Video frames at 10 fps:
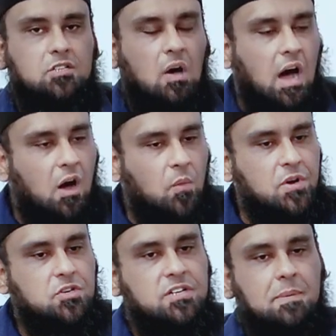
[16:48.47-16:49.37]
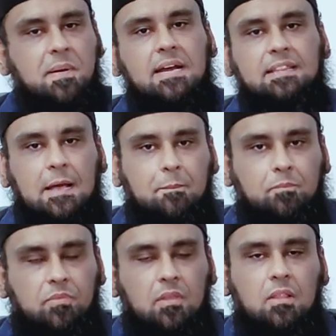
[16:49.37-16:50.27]
So how would you debate
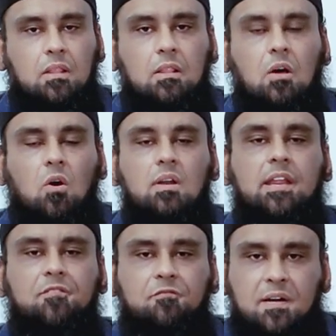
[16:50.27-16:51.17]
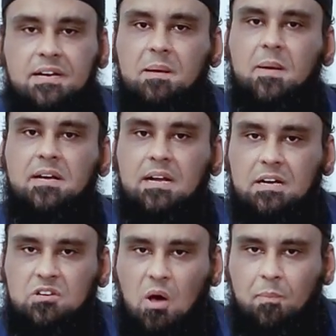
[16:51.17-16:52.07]
them? only
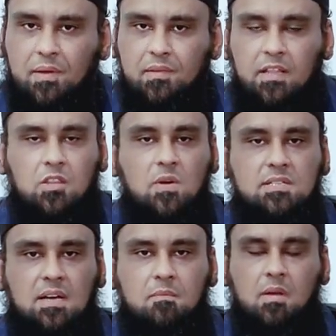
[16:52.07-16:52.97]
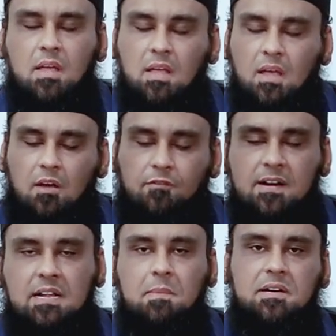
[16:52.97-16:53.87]
fundamental topics. Hinduism,
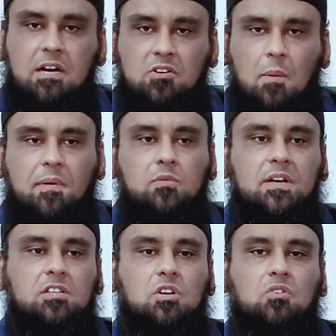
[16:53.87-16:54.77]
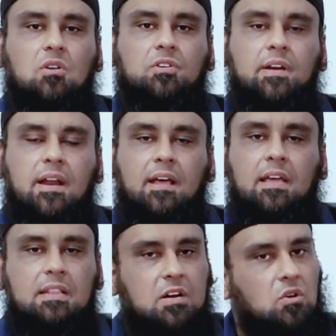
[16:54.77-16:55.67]
fundamental topics. What is your doctrine and
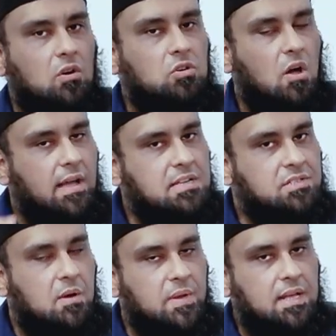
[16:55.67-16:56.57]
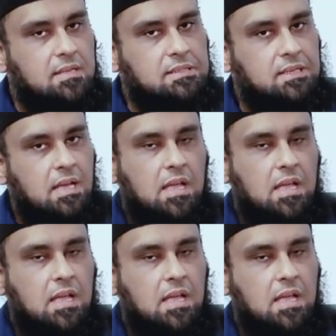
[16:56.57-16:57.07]
aqidah? Don't talk extra with us.